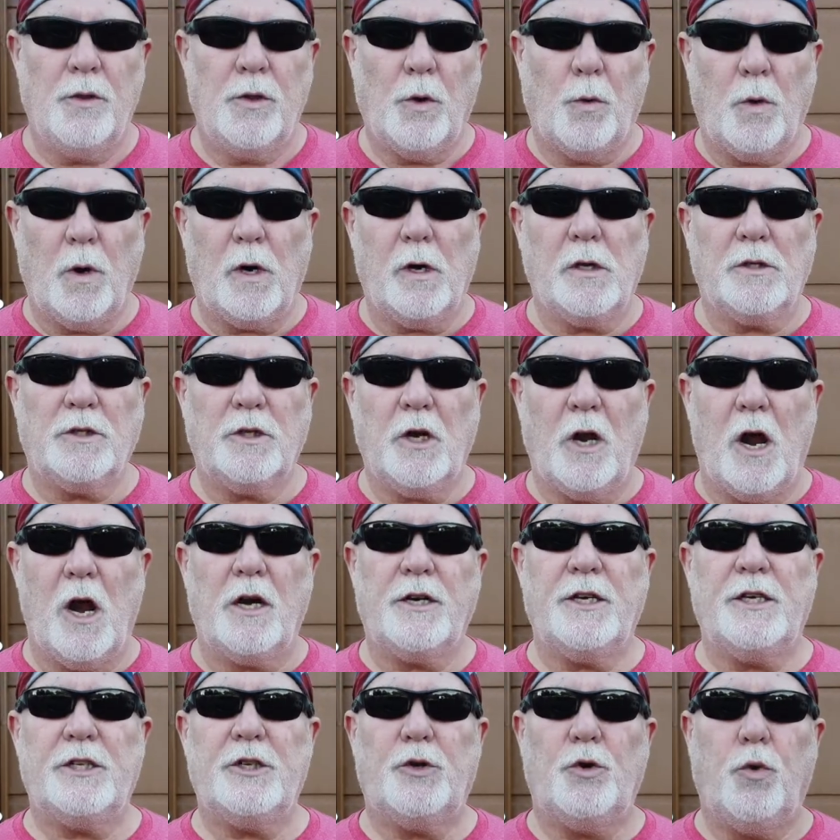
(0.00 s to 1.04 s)
The world's
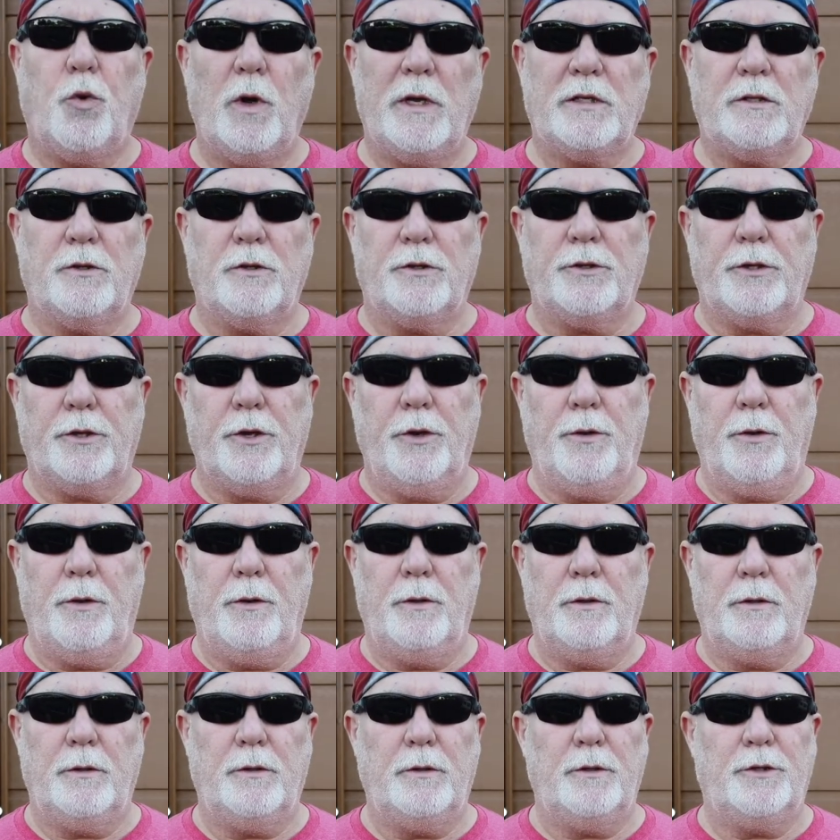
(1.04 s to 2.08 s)
largest twizzle zoo.
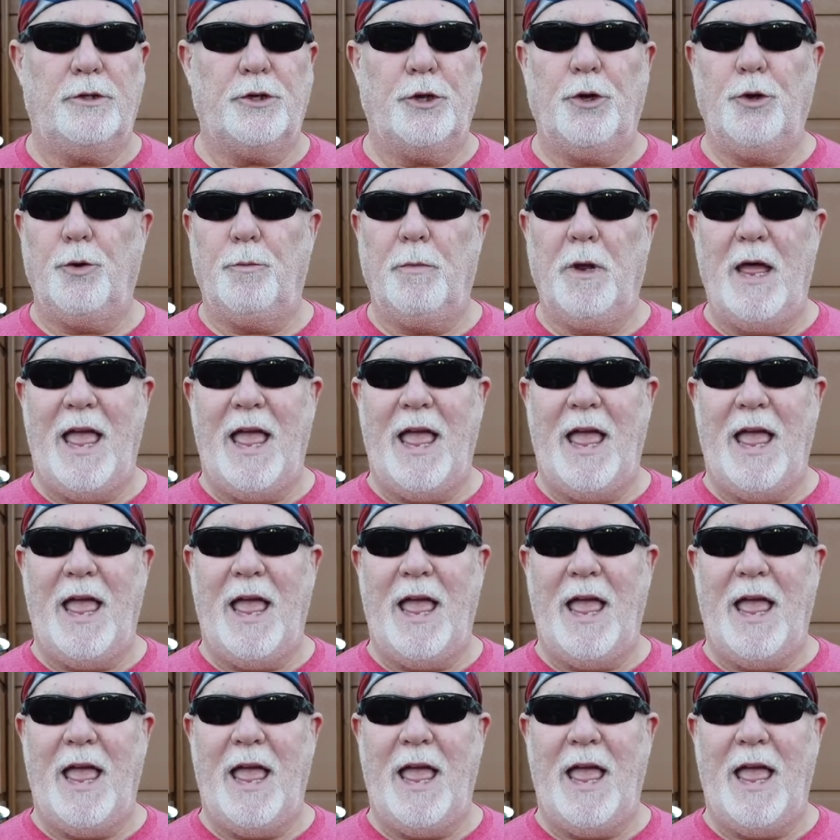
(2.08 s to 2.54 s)
zoom.